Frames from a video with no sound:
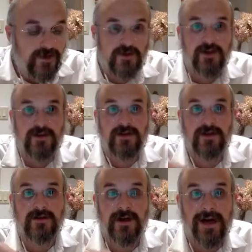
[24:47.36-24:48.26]
So here's,
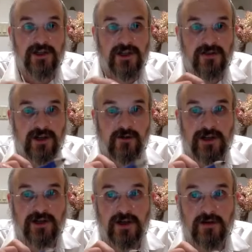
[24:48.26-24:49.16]
here's, the, Rashi, here's the
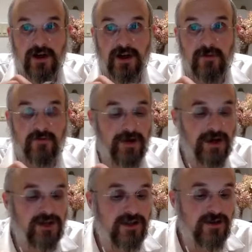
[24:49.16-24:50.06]
correction that I was talking about from
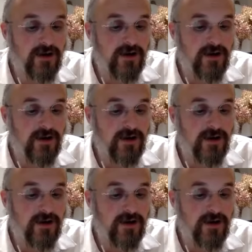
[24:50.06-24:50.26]
Rashi.